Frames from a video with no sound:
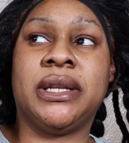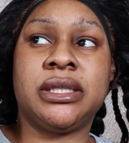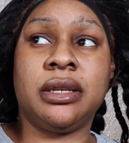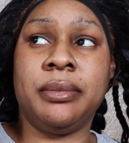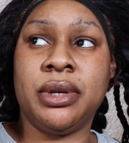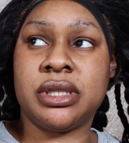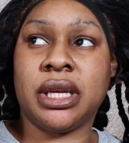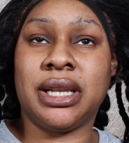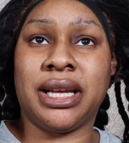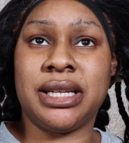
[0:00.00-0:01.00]
listen to
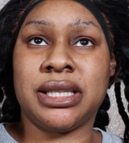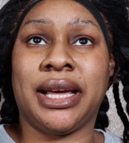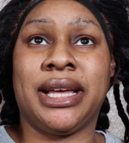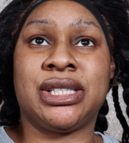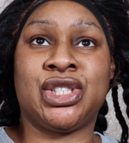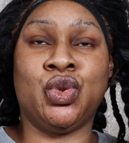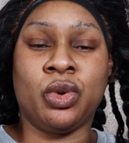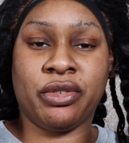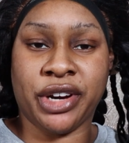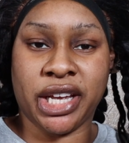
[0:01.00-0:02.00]
music, latest slaves,
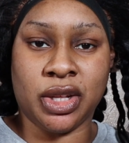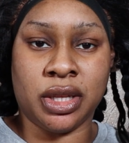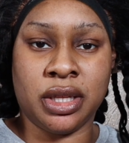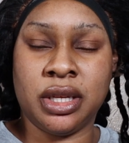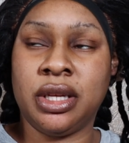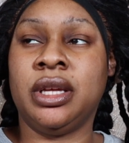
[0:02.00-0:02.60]
do a reel,